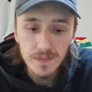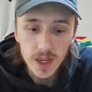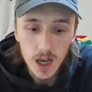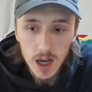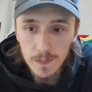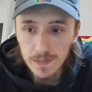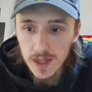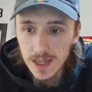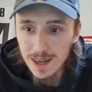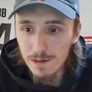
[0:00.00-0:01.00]

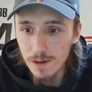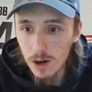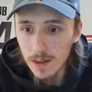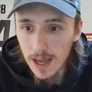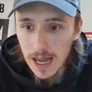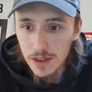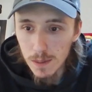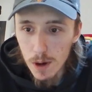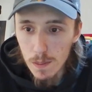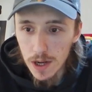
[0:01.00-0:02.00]
didn't feel like they had the
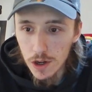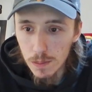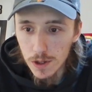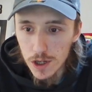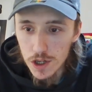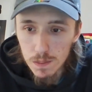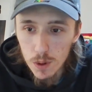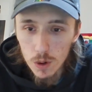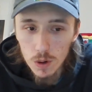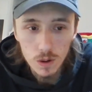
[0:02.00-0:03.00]
momentum and the
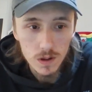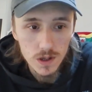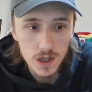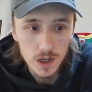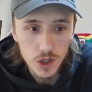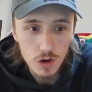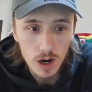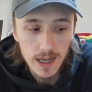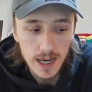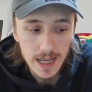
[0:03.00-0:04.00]
support to
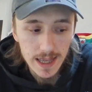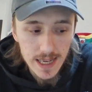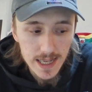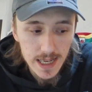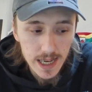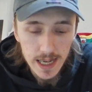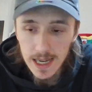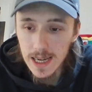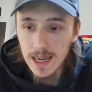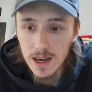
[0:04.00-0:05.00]
try again this year.
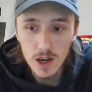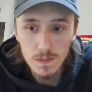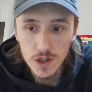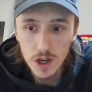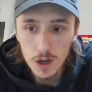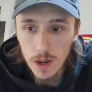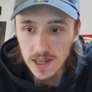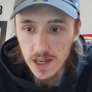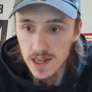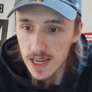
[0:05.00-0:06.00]
So
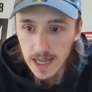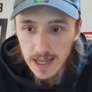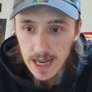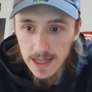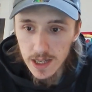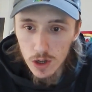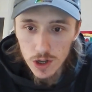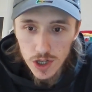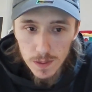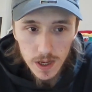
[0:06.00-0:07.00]
as I said, they did
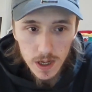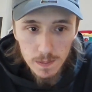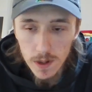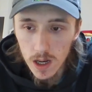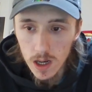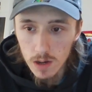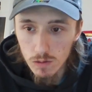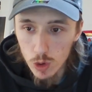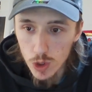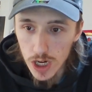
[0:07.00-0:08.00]
not submit a
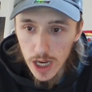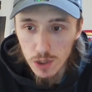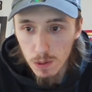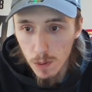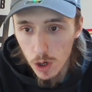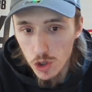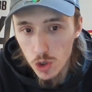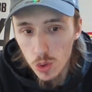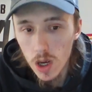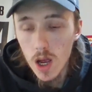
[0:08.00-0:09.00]
rule change
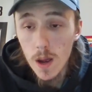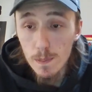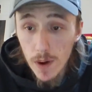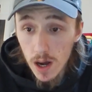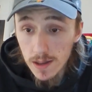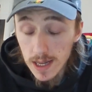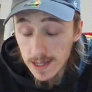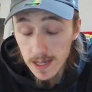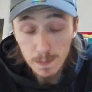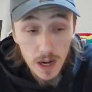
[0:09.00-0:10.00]
proposal, but they
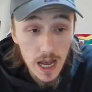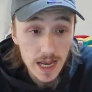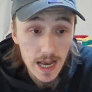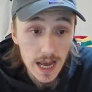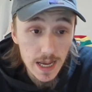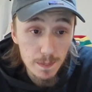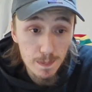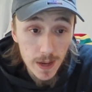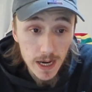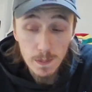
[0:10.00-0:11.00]
did play a
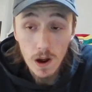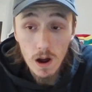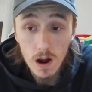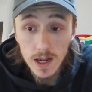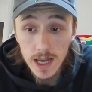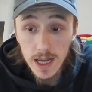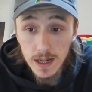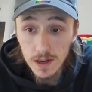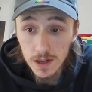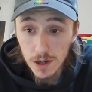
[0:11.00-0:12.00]
big part
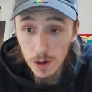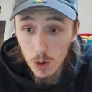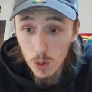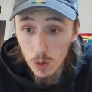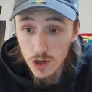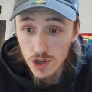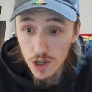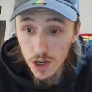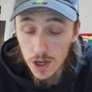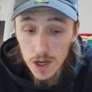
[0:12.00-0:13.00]
in what was
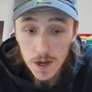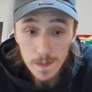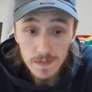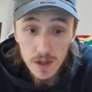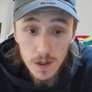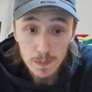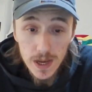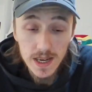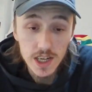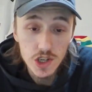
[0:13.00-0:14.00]
the
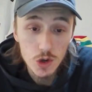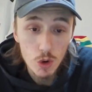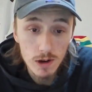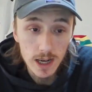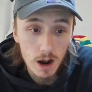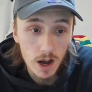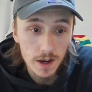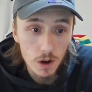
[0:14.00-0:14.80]
biggest storyline